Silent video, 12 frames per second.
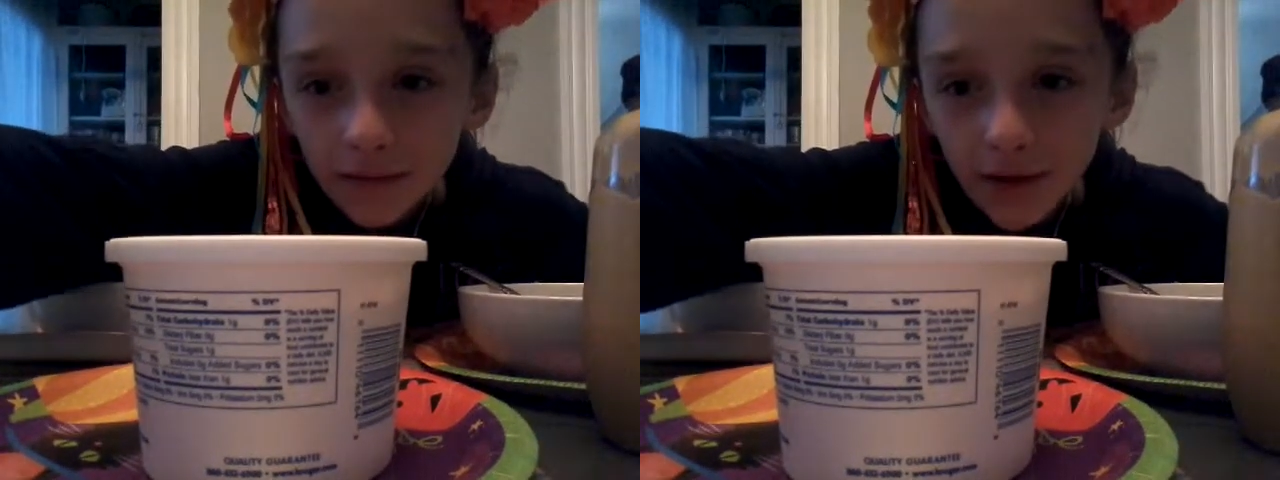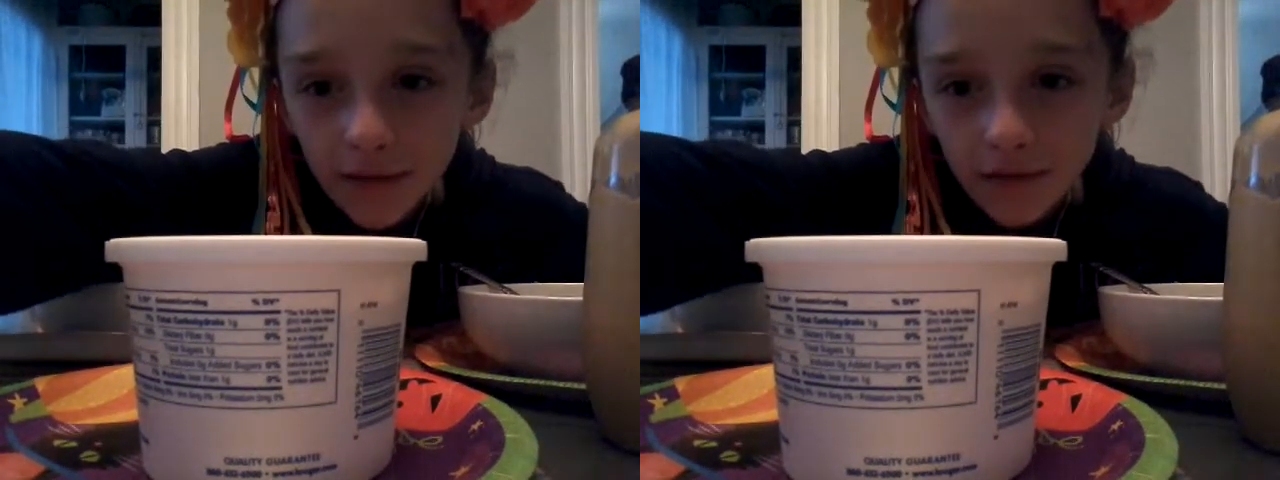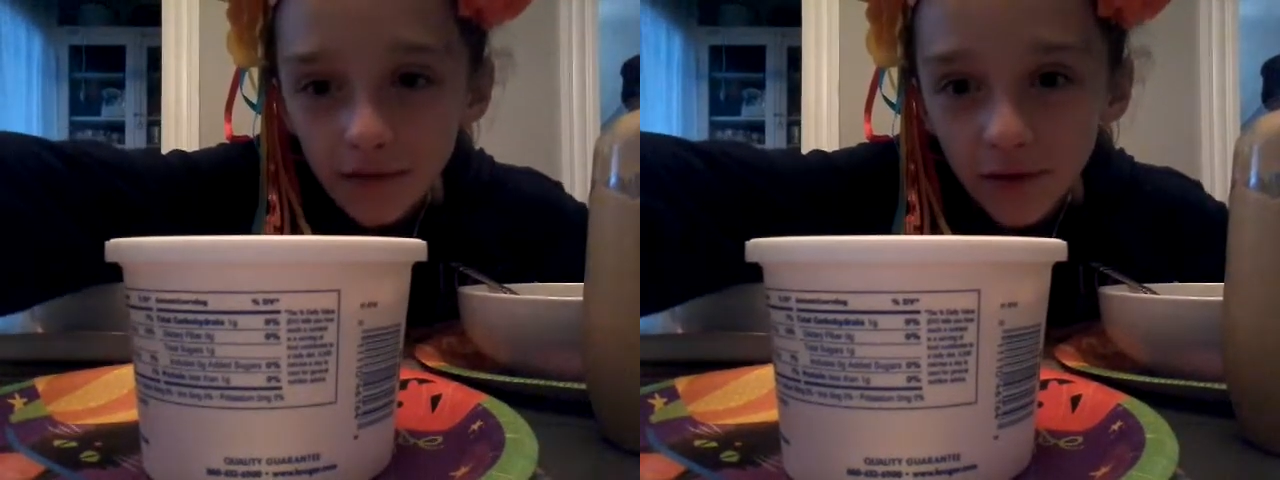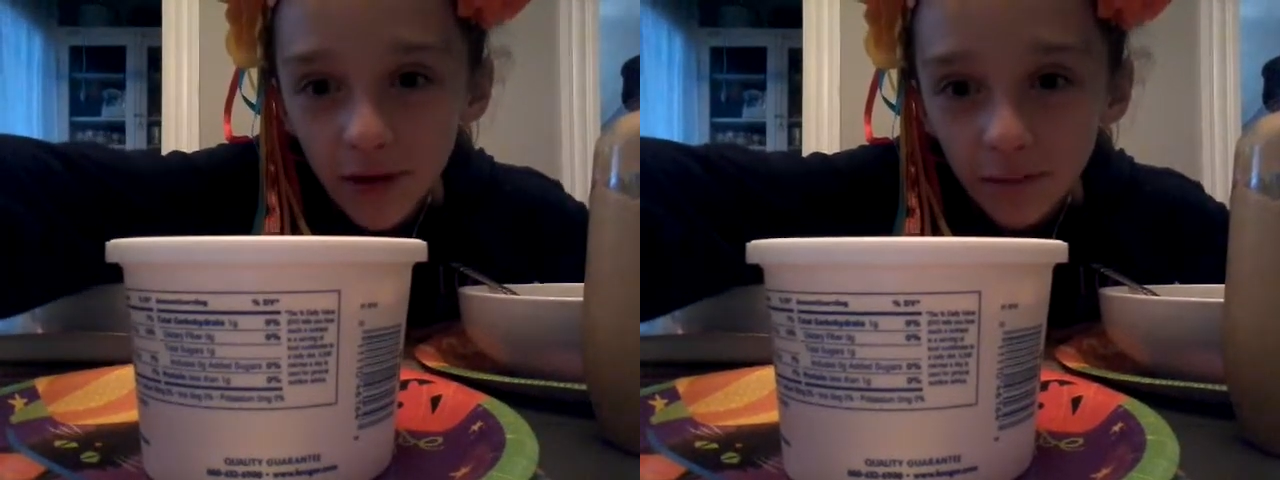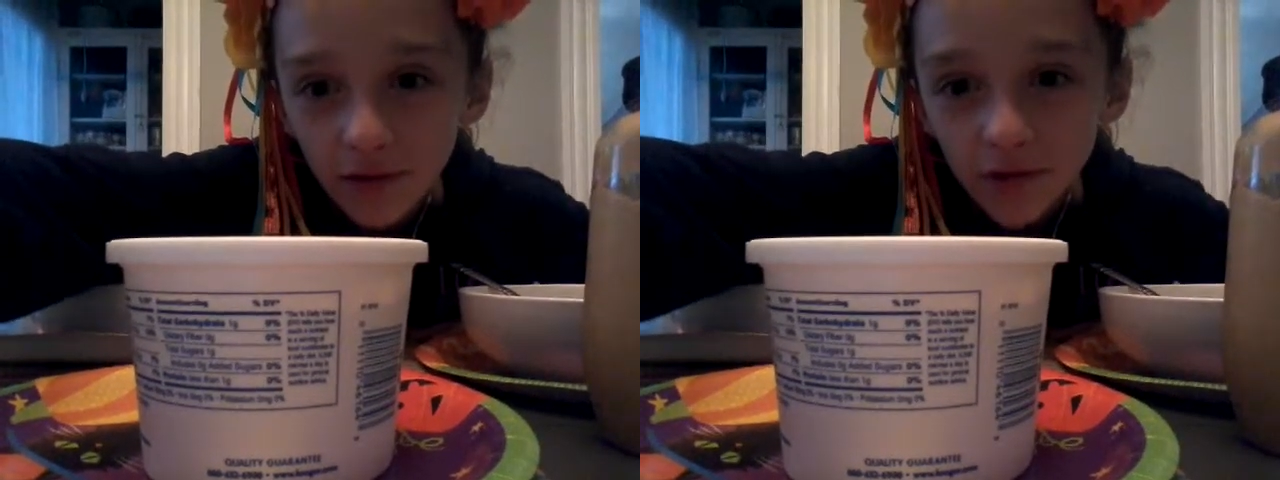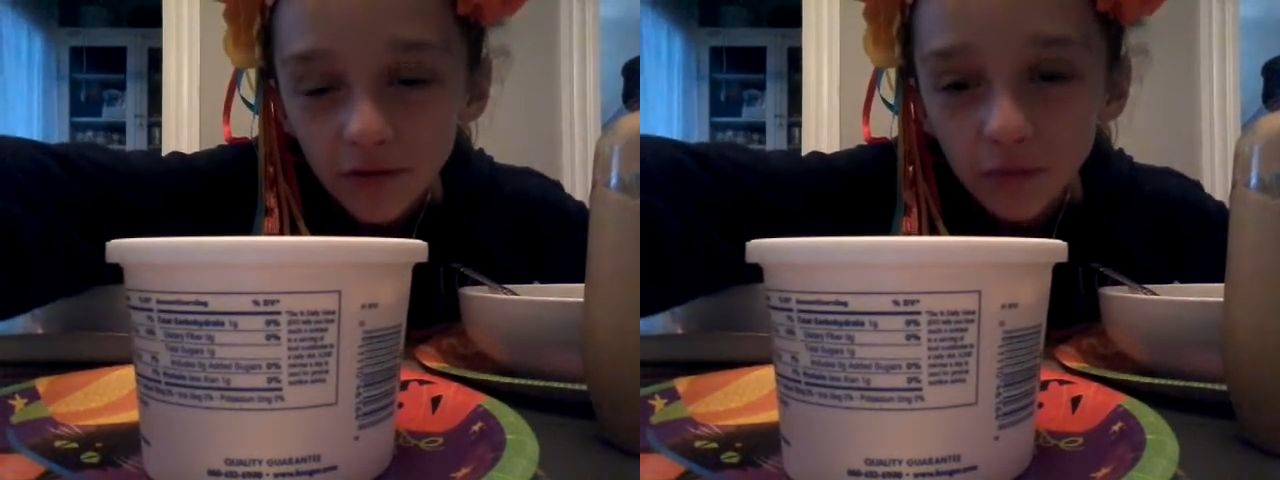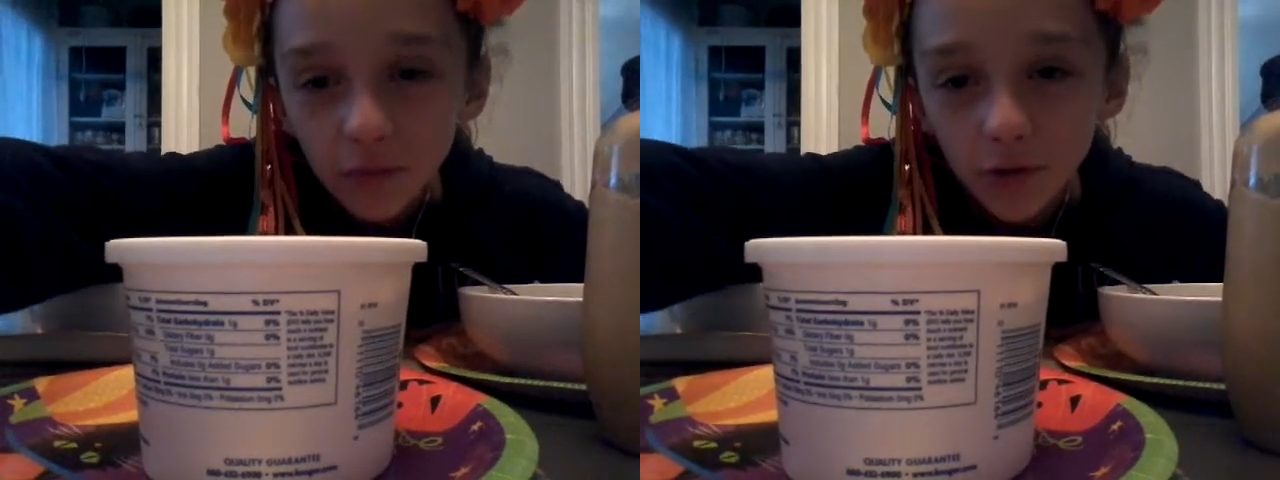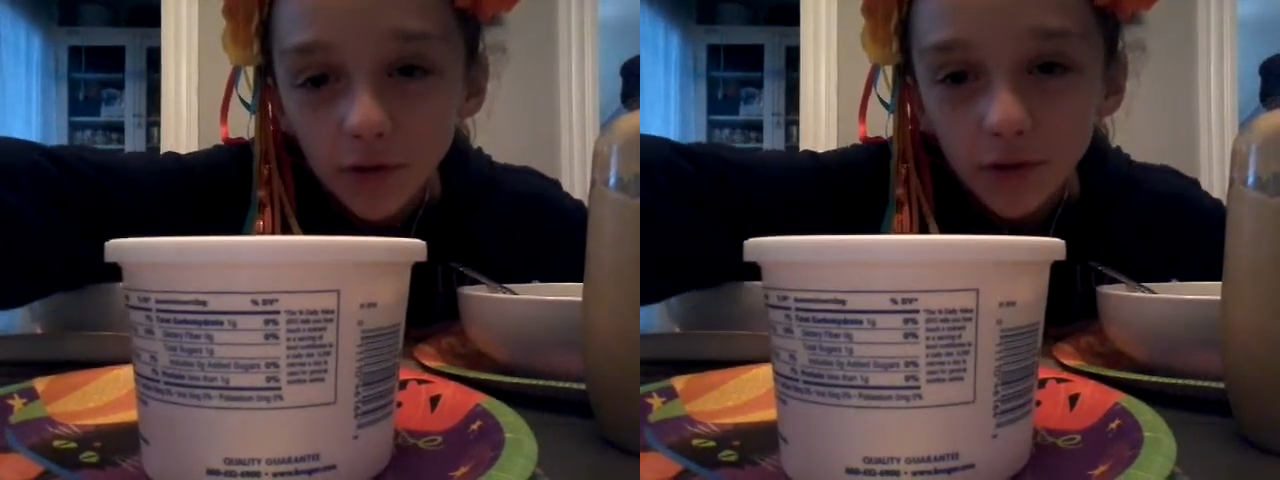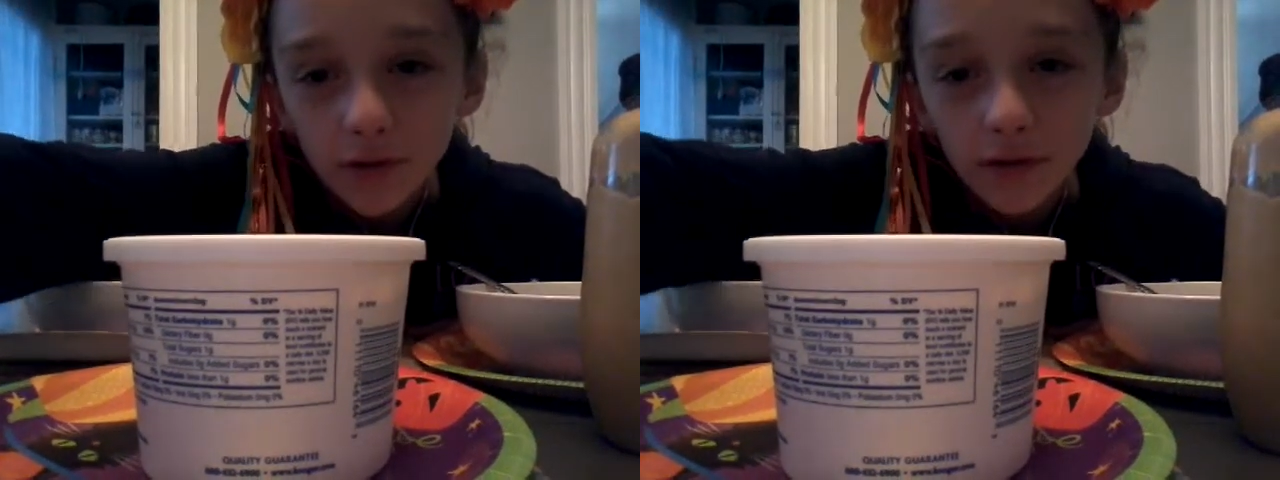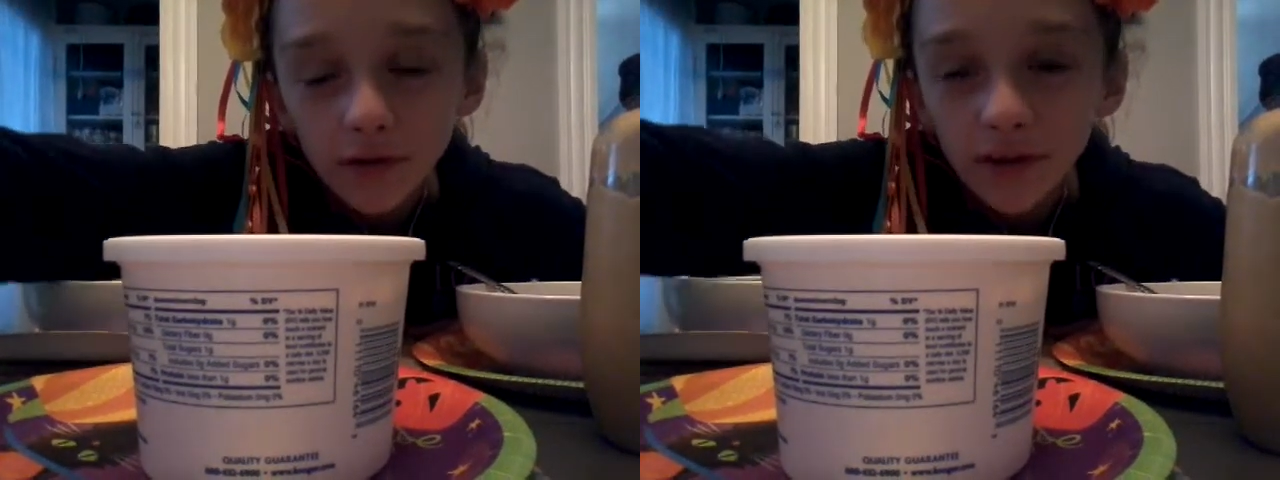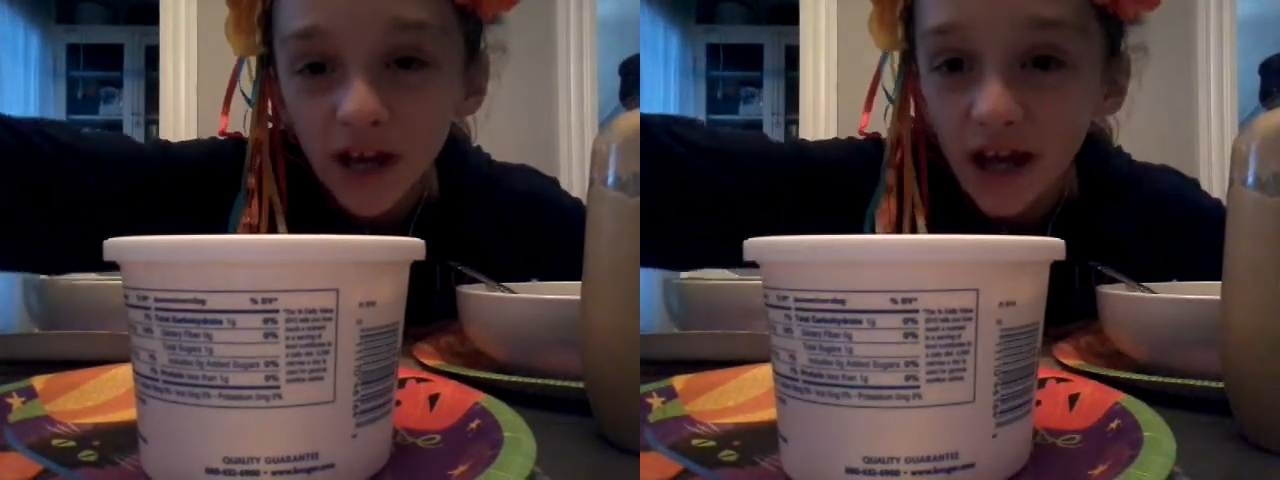Also, I'm gonna do more, like,